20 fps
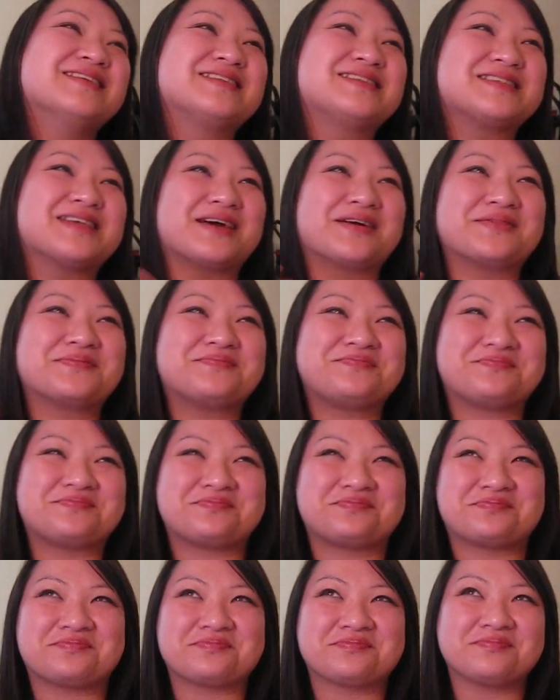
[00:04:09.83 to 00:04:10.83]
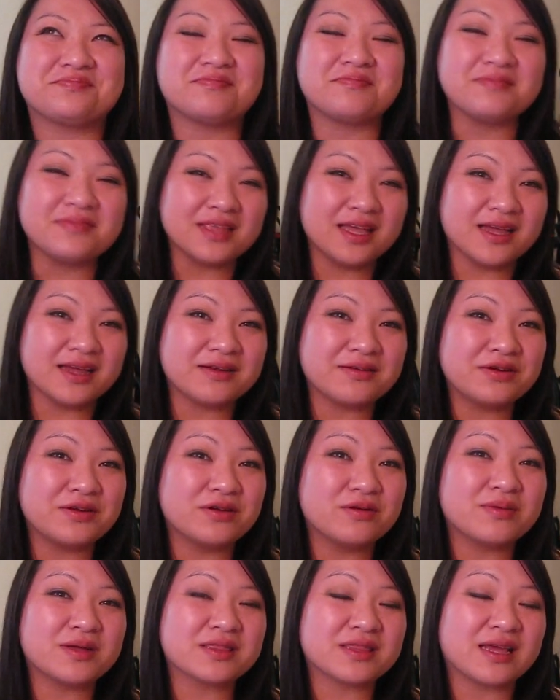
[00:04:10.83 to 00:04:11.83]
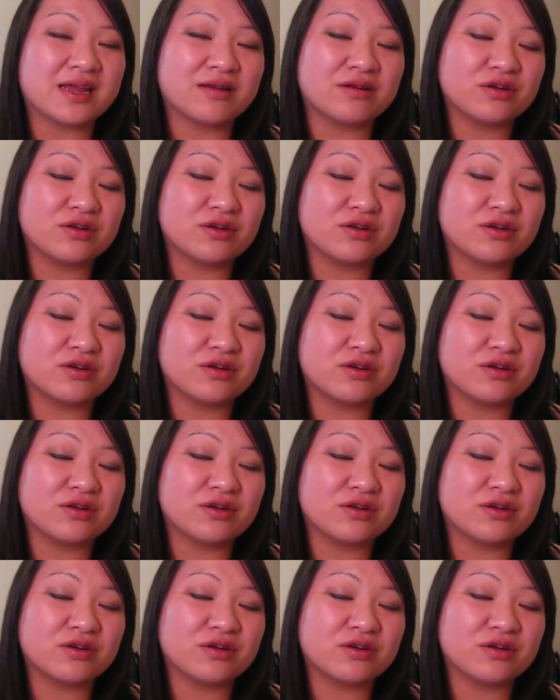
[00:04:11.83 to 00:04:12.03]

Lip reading: So I don't know about that.